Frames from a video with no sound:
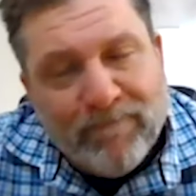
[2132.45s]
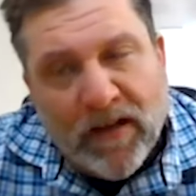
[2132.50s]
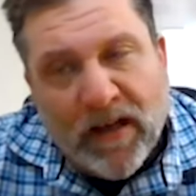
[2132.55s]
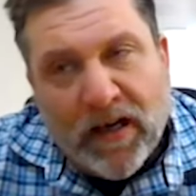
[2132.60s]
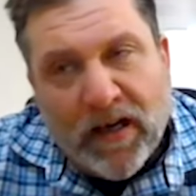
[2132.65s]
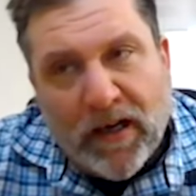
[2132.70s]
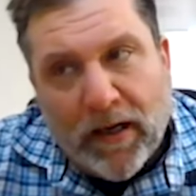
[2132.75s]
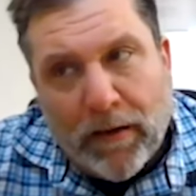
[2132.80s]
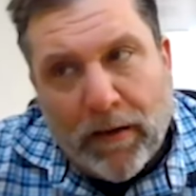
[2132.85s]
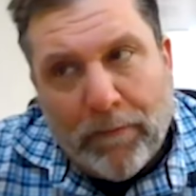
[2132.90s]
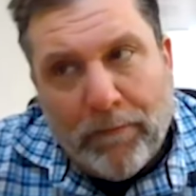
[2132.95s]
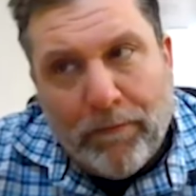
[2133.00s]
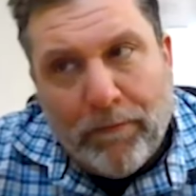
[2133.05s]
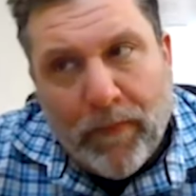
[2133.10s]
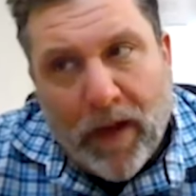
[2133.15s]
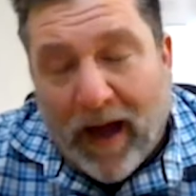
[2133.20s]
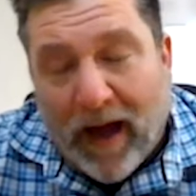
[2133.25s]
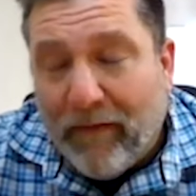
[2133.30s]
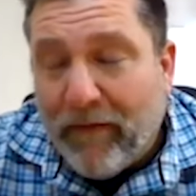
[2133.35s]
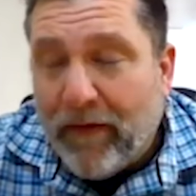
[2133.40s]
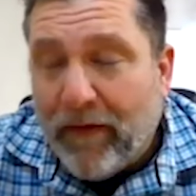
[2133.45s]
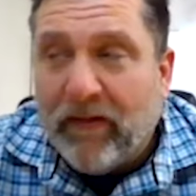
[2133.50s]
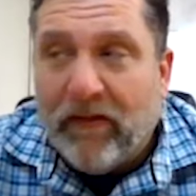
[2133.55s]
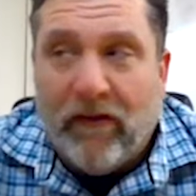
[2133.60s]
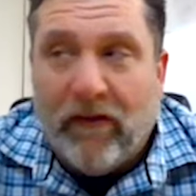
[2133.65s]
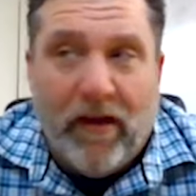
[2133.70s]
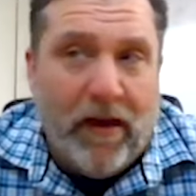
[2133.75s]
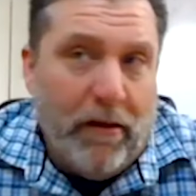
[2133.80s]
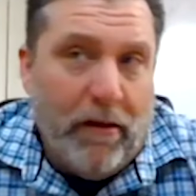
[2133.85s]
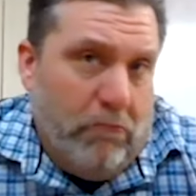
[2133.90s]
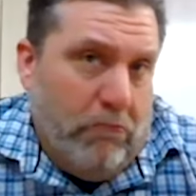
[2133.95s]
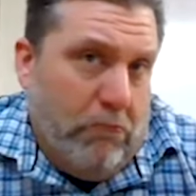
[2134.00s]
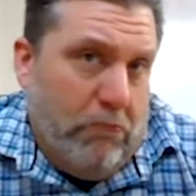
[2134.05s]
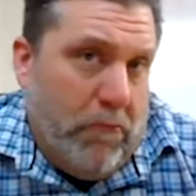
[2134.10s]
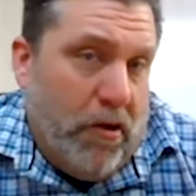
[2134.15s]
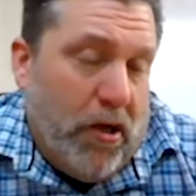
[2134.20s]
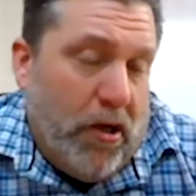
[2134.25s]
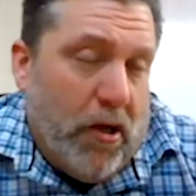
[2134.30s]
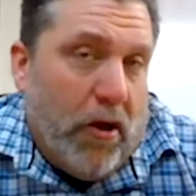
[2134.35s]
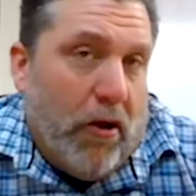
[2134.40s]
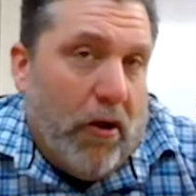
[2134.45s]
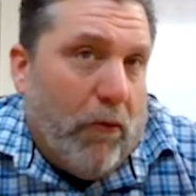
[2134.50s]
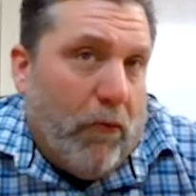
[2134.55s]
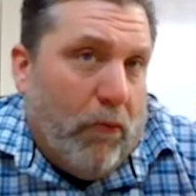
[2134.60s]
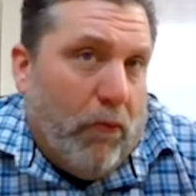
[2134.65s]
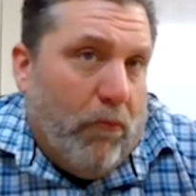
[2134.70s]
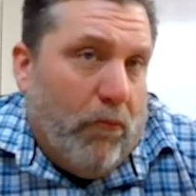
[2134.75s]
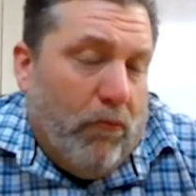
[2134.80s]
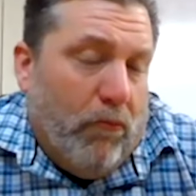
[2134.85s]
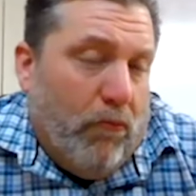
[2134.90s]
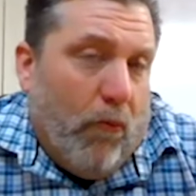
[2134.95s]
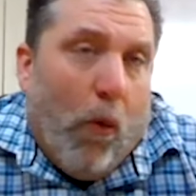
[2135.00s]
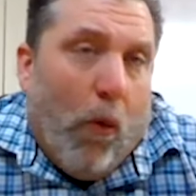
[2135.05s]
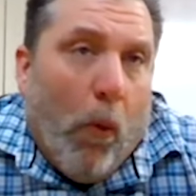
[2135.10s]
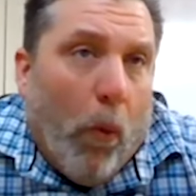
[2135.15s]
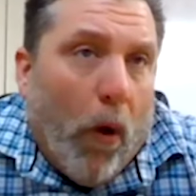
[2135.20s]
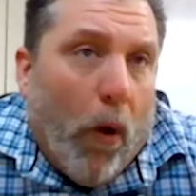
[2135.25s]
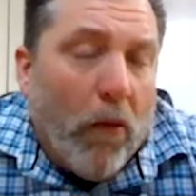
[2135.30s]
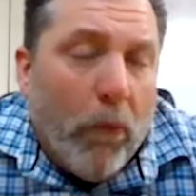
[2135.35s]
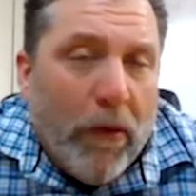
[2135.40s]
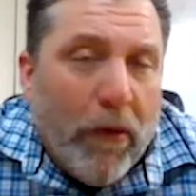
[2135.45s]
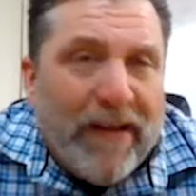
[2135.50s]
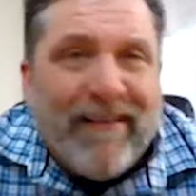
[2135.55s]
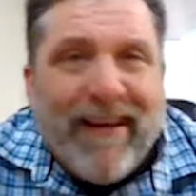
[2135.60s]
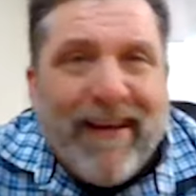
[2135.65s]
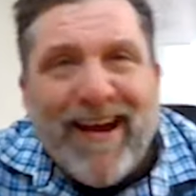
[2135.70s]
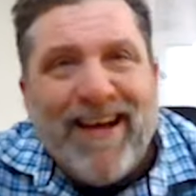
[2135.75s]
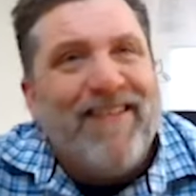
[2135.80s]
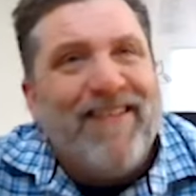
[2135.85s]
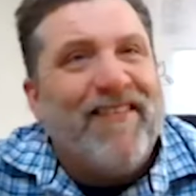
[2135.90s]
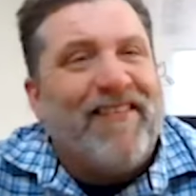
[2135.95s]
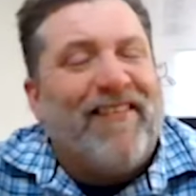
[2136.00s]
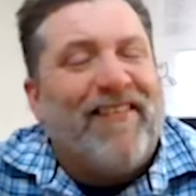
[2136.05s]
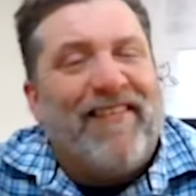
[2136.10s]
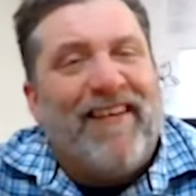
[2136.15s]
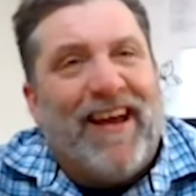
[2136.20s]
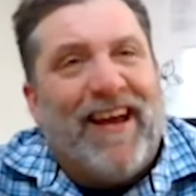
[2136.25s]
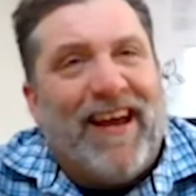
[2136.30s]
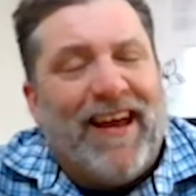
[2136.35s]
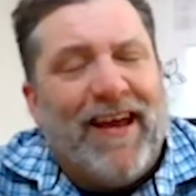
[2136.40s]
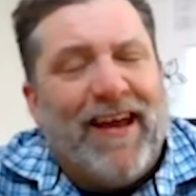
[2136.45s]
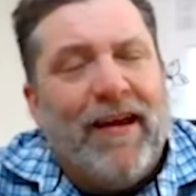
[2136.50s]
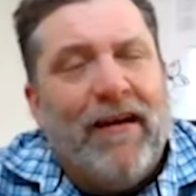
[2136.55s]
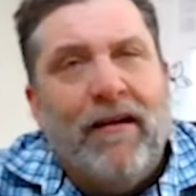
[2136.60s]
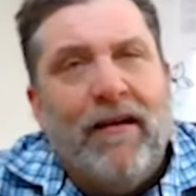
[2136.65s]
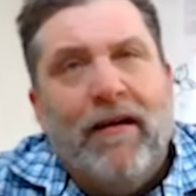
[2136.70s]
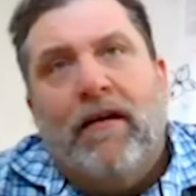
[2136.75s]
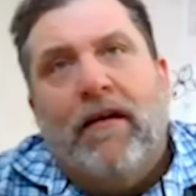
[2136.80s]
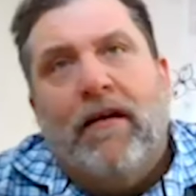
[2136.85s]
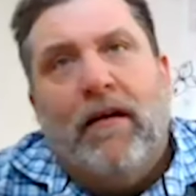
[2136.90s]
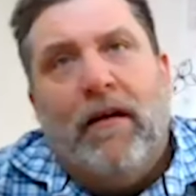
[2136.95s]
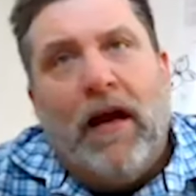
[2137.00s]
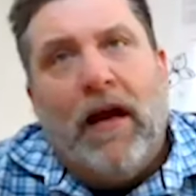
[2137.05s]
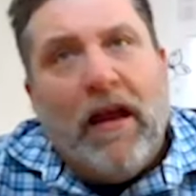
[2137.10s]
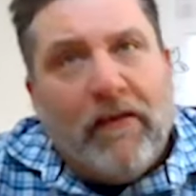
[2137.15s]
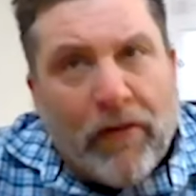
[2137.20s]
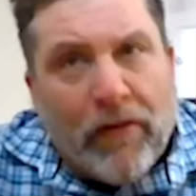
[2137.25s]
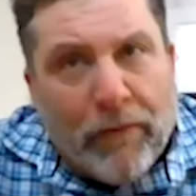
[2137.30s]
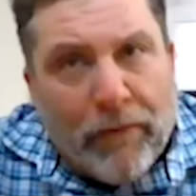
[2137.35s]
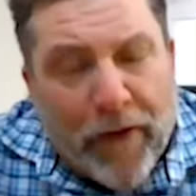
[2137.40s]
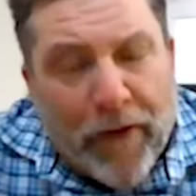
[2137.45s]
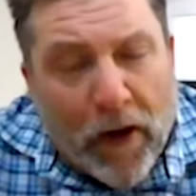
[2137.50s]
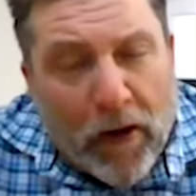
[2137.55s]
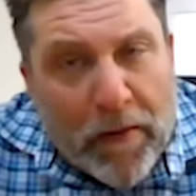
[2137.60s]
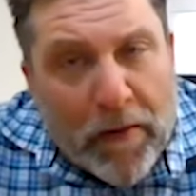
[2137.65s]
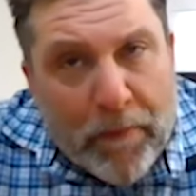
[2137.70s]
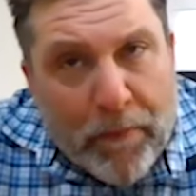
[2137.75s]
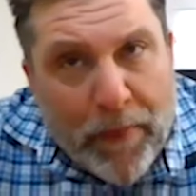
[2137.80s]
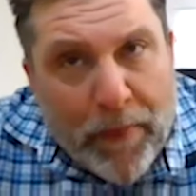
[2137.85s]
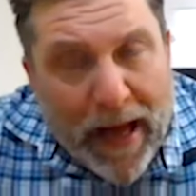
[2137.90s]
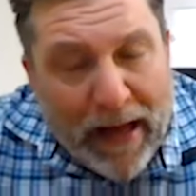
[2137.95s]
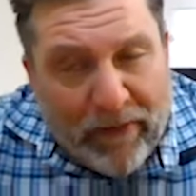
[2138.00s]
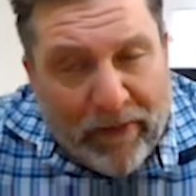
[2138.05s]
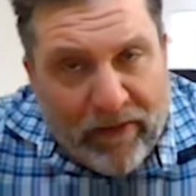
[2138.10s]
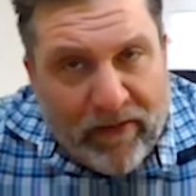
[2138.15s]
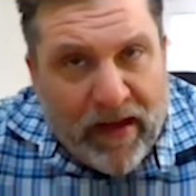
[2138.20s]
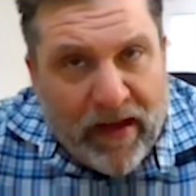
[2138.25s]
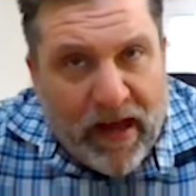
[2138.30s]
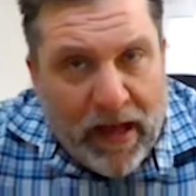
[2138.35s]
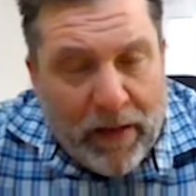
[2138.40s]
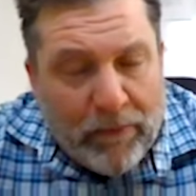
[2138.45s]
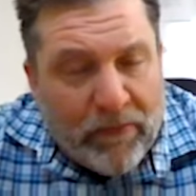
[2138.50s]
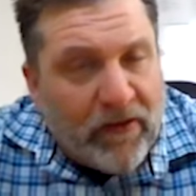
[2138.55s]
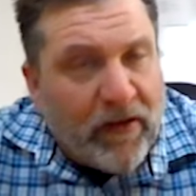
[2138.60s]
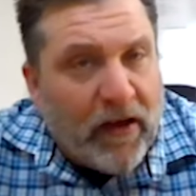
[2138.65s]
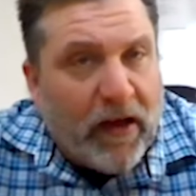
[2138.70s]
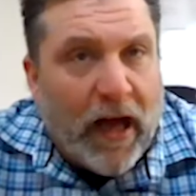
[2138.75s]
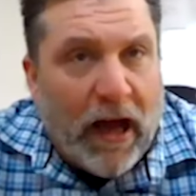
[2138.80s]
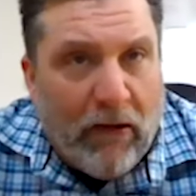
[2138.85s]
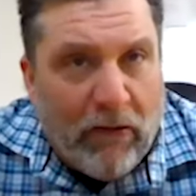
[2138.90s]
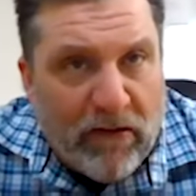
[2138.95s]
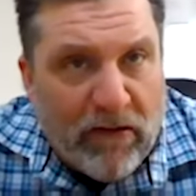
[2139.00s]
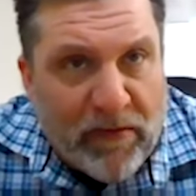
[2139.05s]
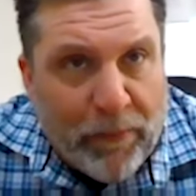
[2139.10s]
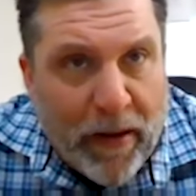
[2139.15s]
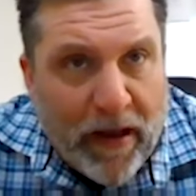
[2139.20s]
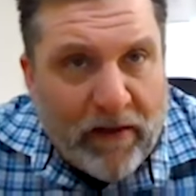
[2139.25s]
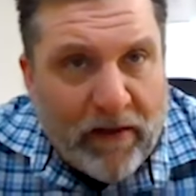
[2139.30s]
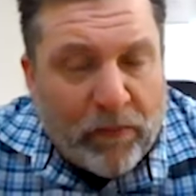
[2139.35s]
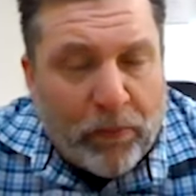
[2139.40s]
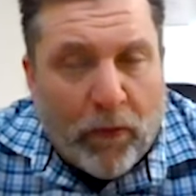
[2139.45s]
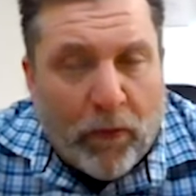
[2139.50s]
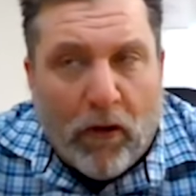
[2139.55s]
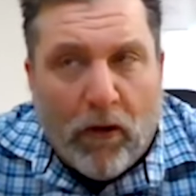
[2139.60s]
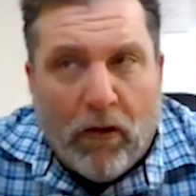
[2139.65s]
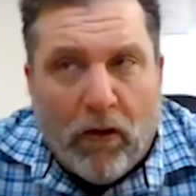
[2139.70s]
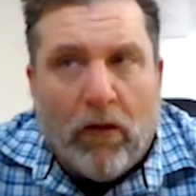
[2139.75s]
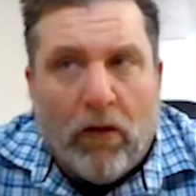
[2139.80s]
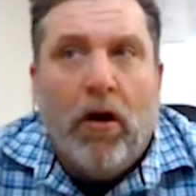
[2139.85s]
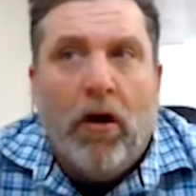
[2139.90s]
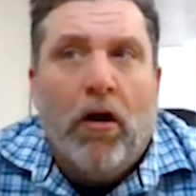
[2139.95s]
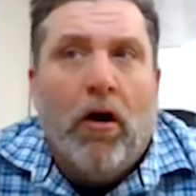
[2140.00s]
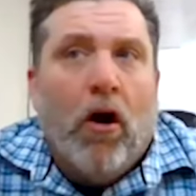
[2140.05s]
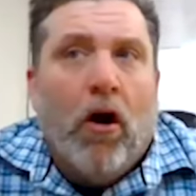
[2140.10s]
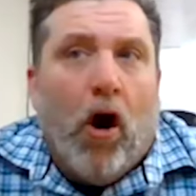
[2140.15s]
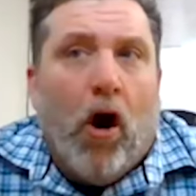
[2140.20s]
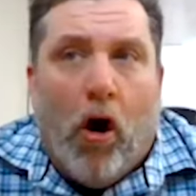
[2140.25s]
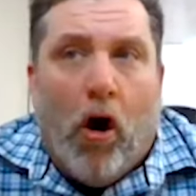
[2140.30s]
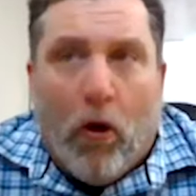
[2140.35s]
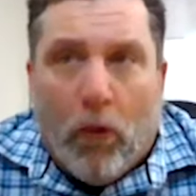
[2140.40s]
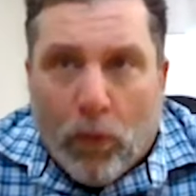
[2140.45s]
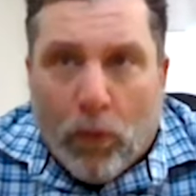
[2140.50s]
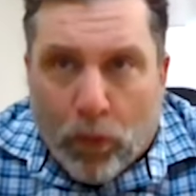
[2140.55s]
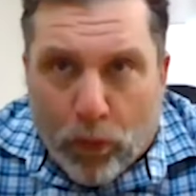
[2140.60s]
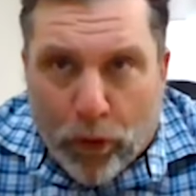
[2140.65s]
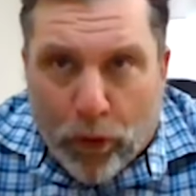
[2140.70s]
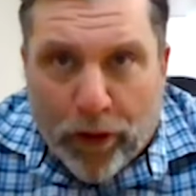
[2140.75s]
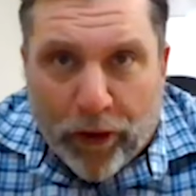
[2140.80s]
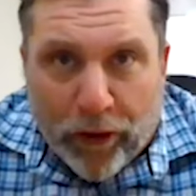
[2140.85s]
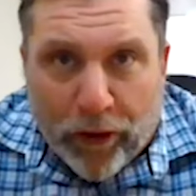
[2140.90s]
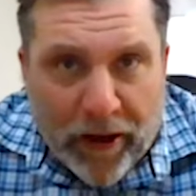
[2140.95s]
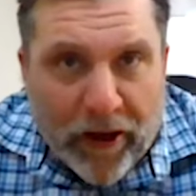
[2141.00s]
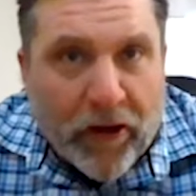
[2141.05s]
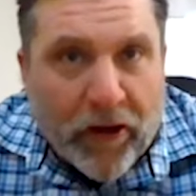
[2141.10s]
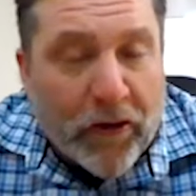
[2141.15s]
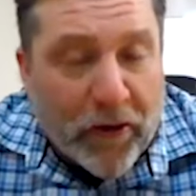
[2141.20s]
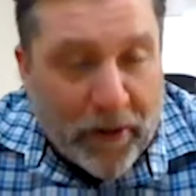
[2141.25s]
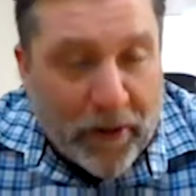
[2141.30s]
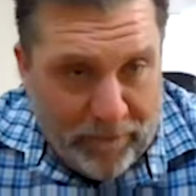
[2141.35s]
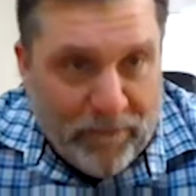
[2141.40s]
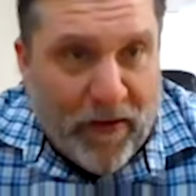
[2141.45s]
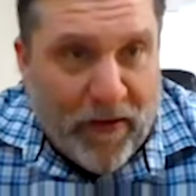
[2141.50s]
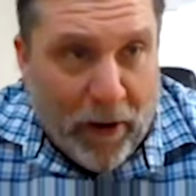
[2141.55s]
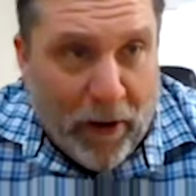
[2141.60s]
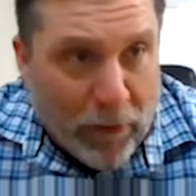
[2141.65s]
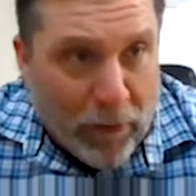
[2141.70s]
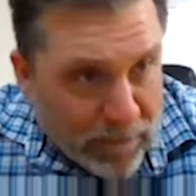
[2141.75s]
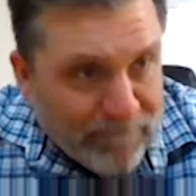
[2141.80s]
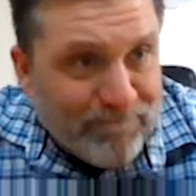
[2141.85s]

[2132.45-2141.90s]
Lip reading: Obviously, you know, what we tend to see is the very best teams in college baseball are really good there.